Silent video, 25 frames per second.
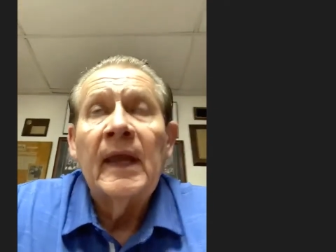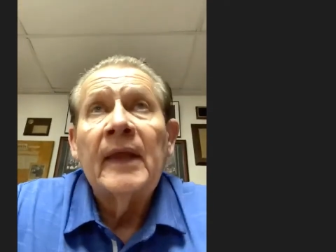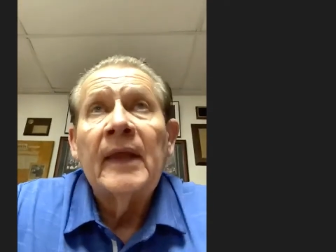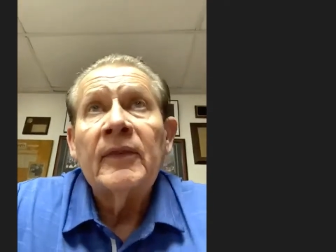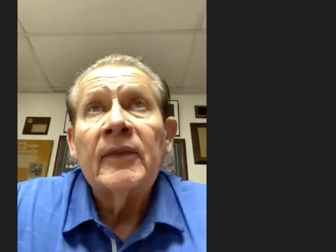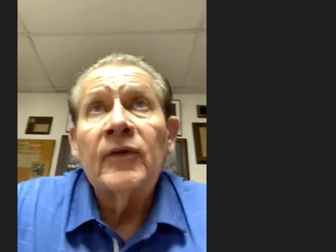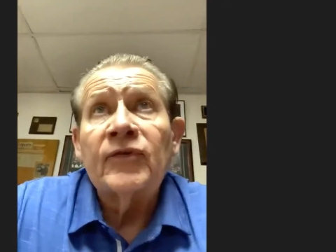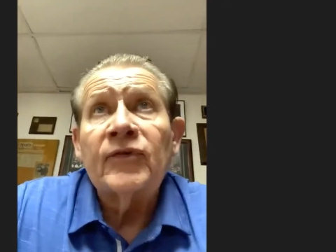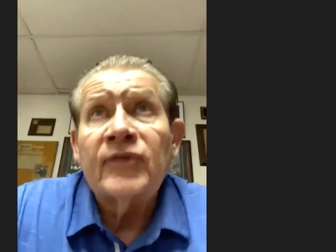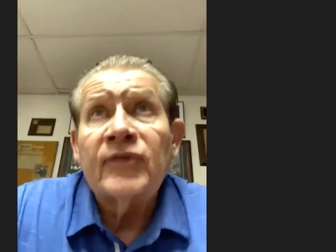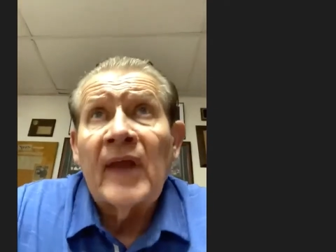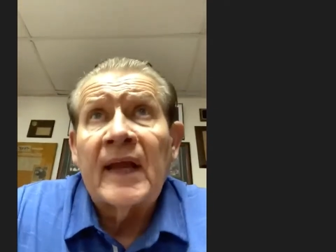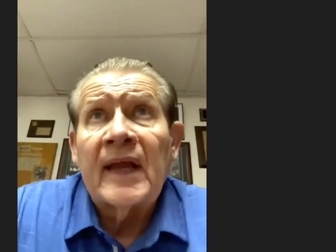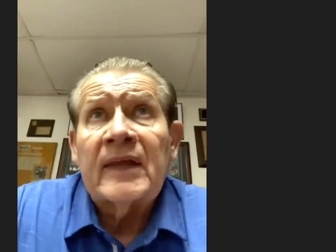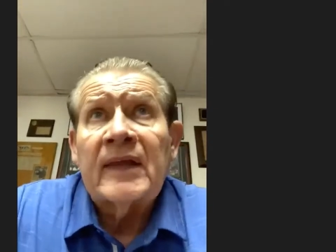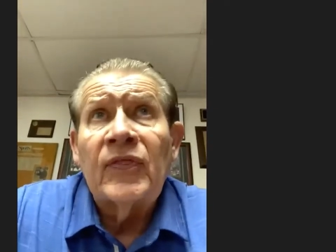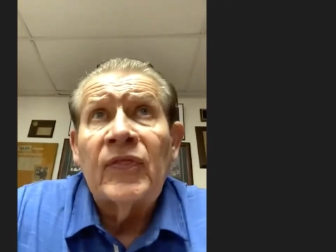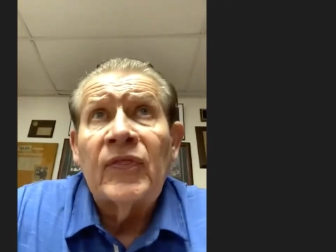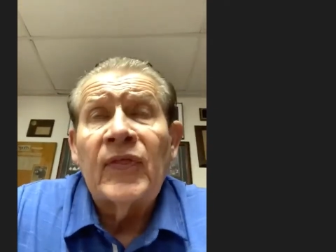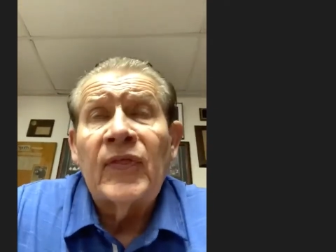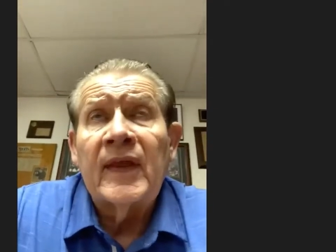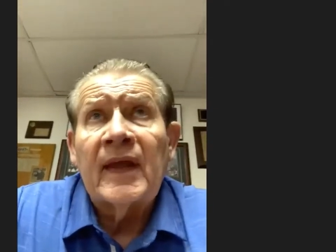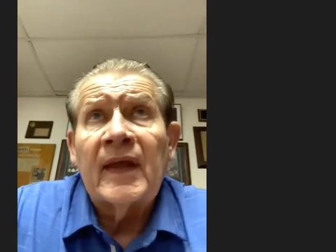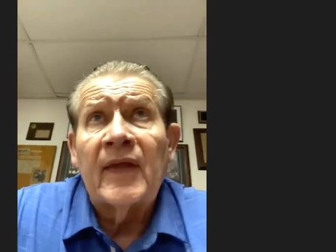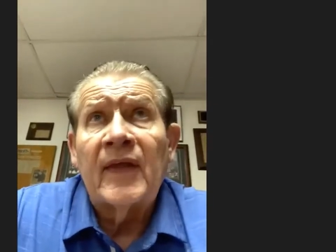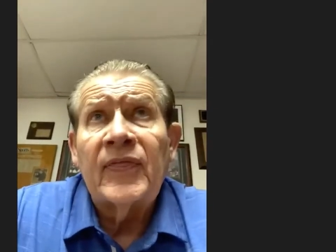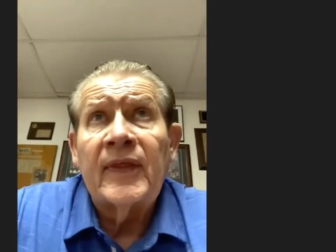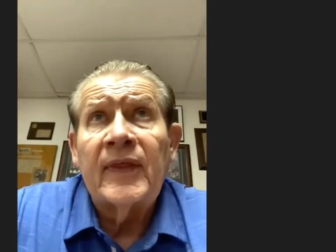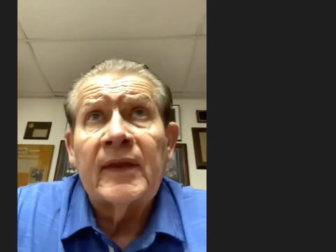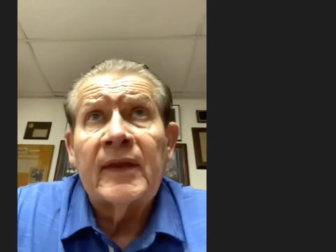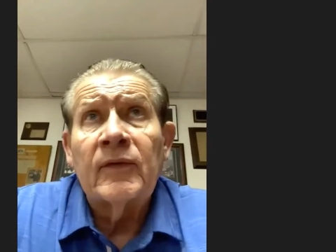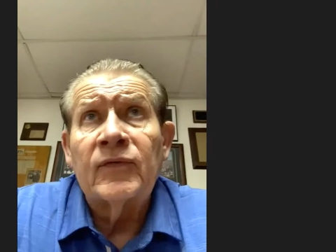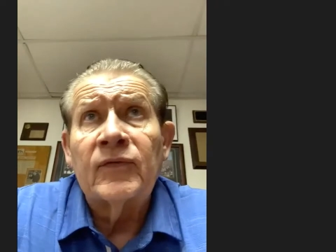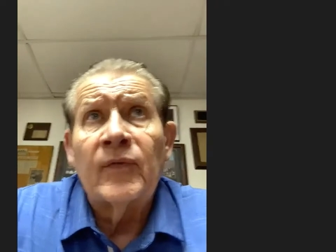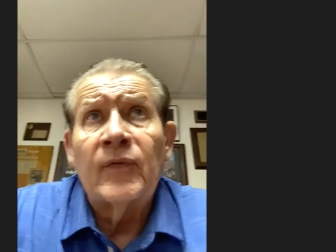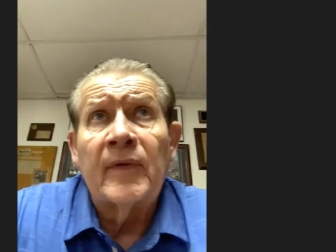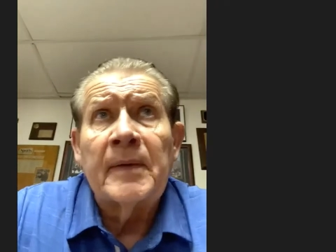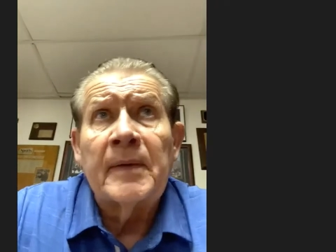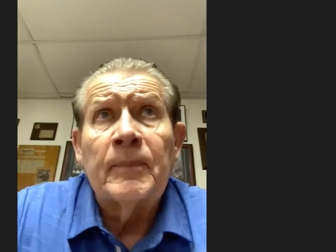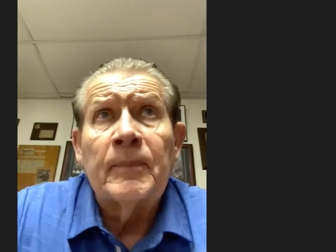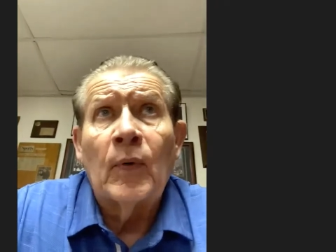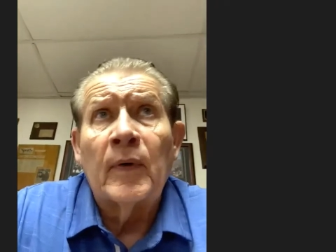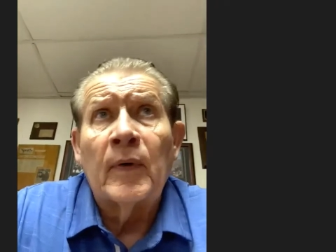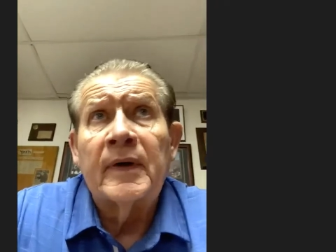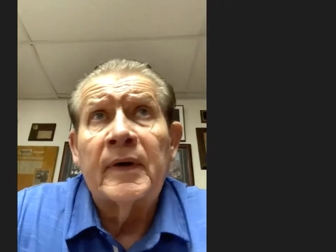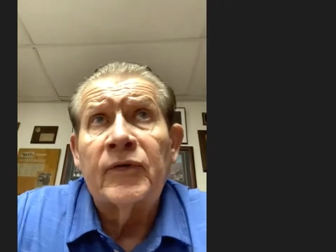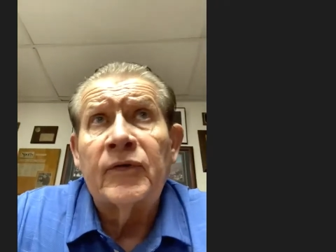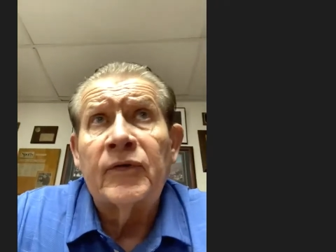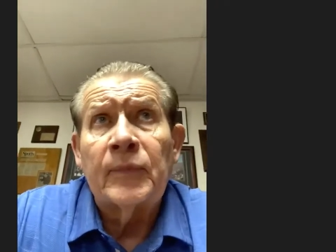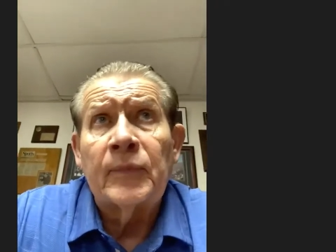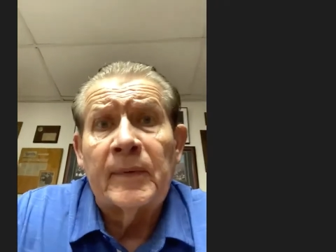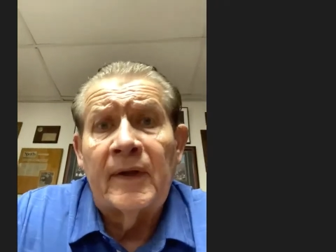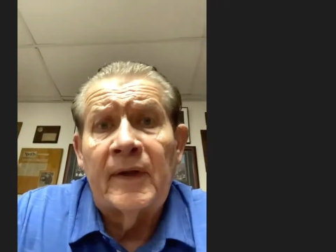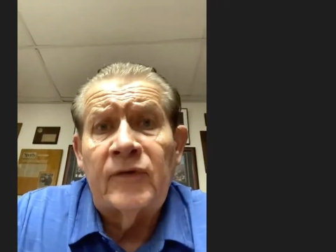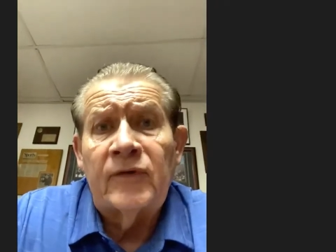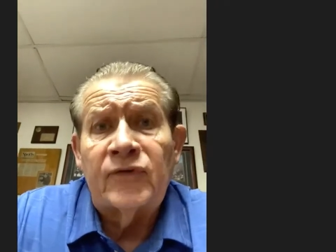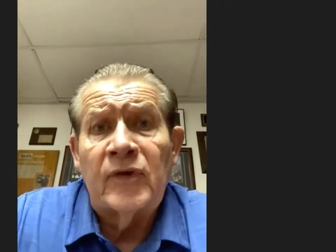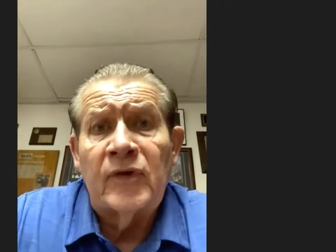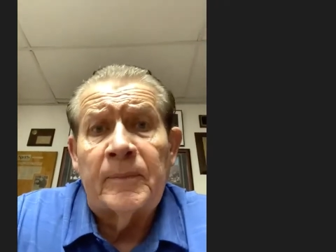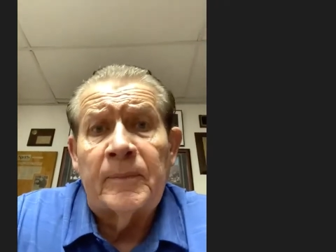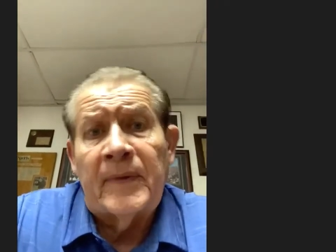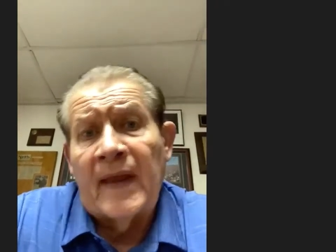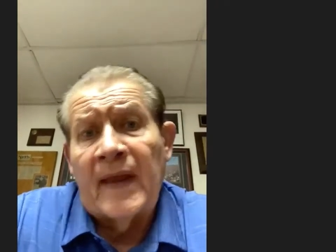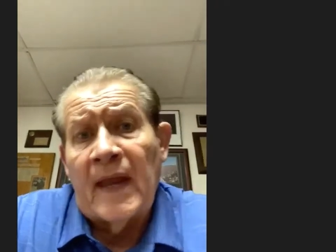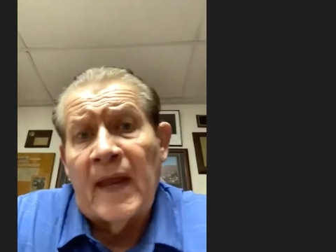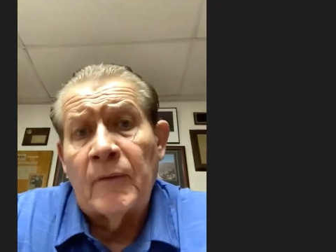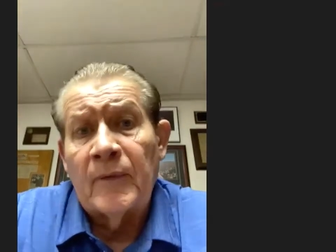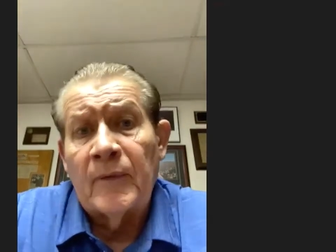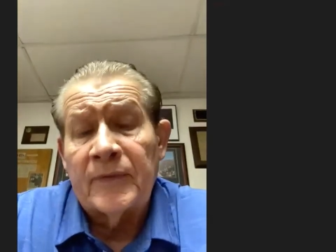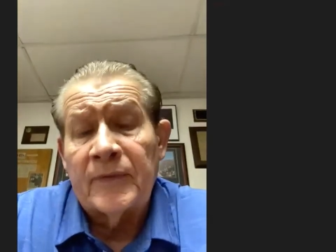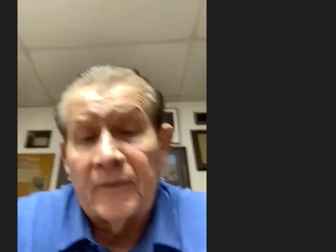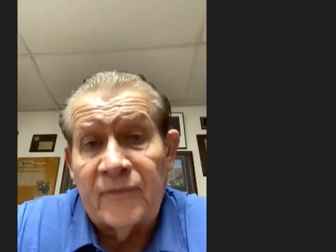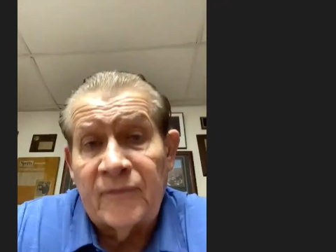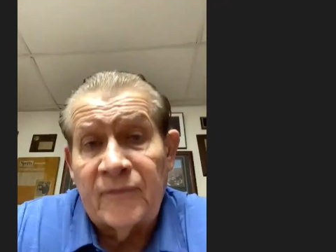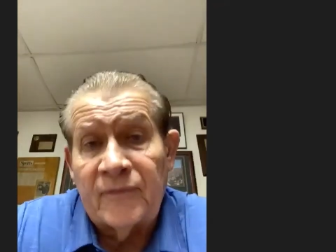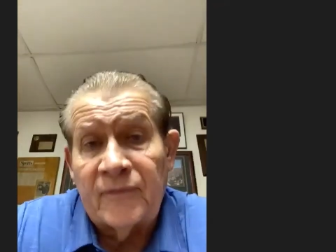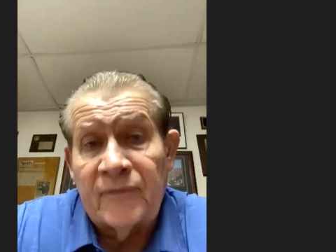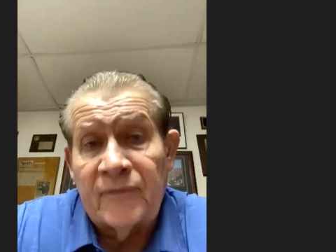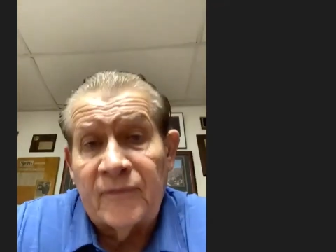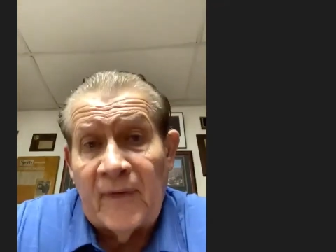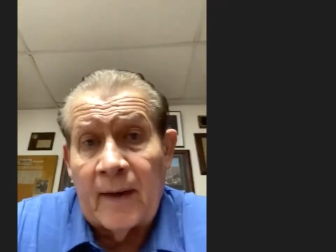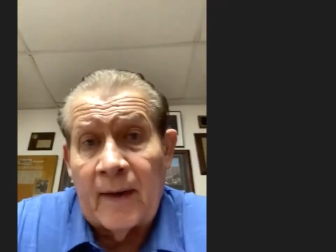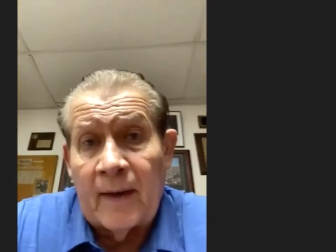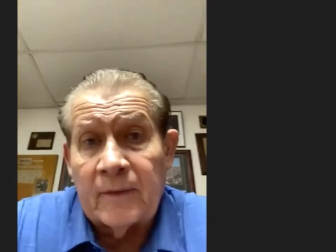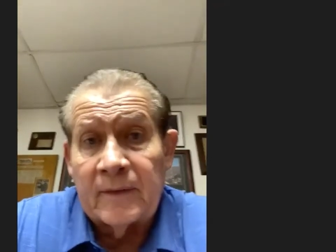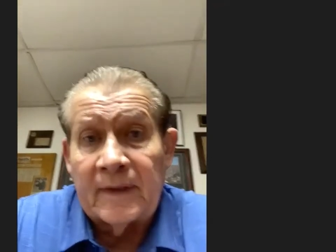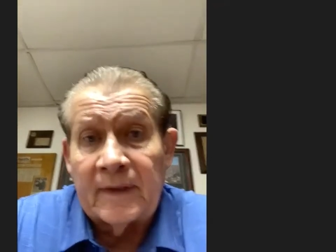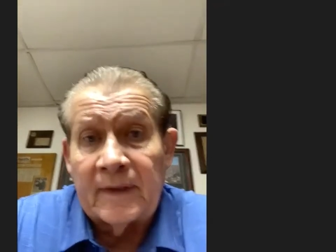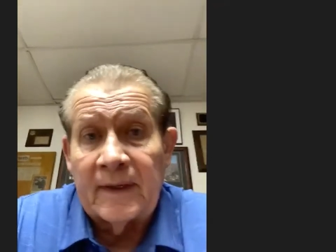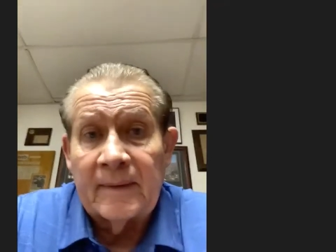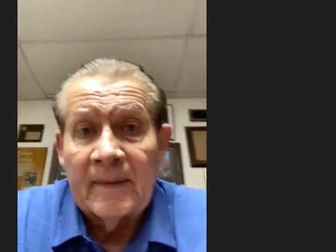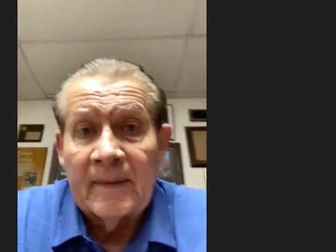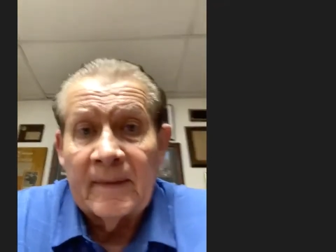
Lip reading: The second thing I think is very important is the relationship you have with the faculty.